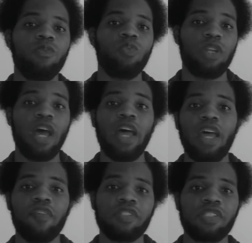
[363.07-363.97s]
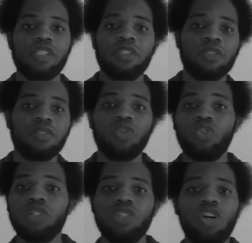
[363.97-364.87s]
when I have a son
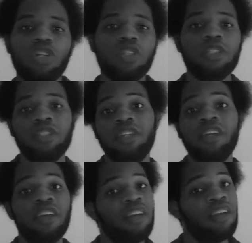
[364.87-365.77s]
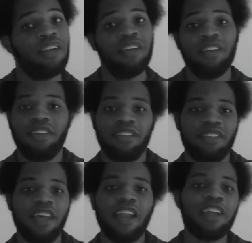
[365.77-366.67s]
or a daughter,
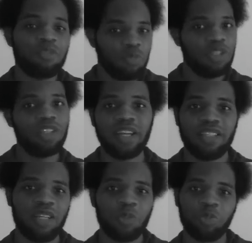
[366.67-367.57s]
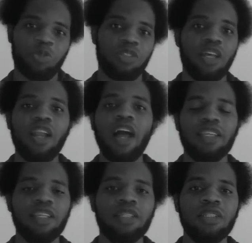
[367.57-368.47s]
that I can be like them, that I
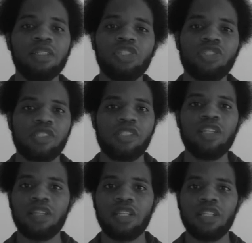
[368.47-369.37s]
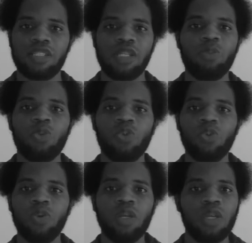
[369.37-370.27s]
can see the
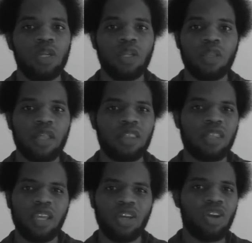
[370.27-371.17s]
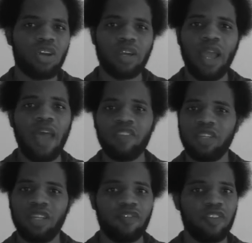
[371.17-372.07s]
example that they are having
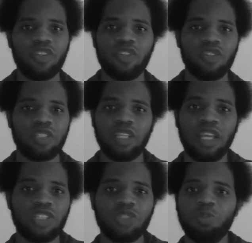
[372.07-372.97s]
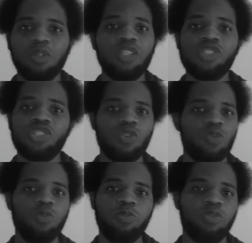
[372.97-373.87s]
at a very early age and be so
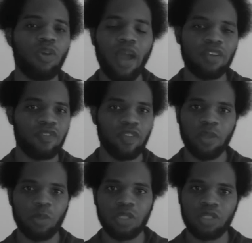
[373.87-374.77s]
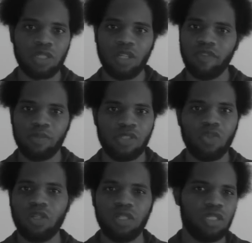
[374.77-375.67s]
proud of them and to love them
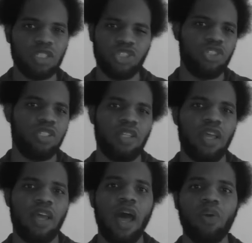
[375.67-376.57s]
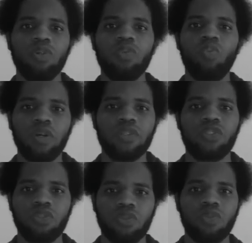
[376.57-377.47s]
so unconditionally that I would want
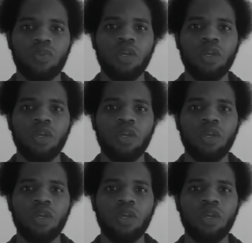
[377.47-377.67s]
to